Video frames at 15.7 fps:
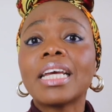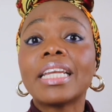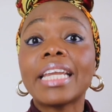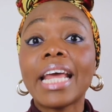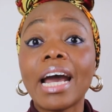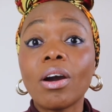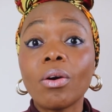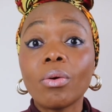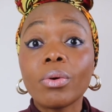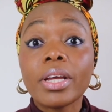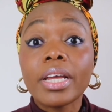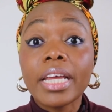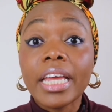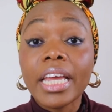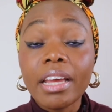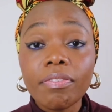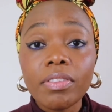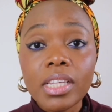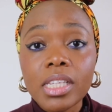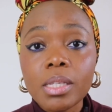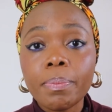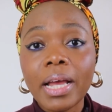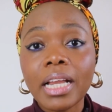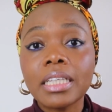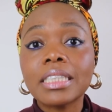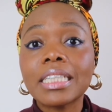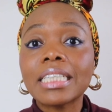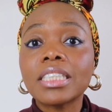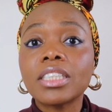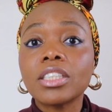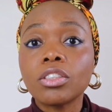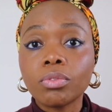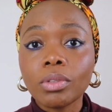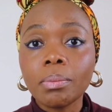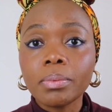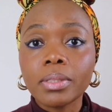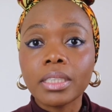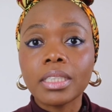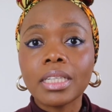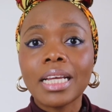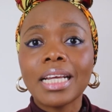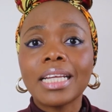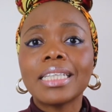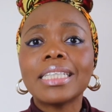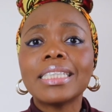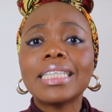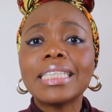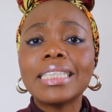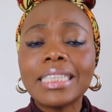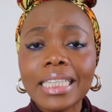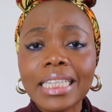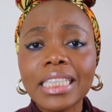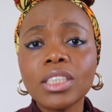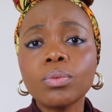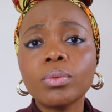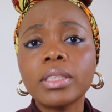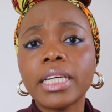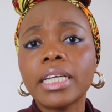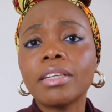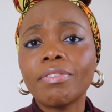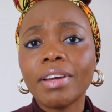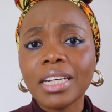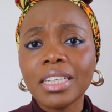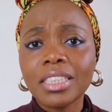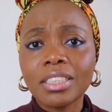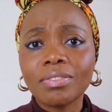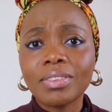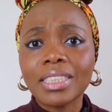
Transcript: Now, if this balance gets disrupted, then the yeast will take advantage of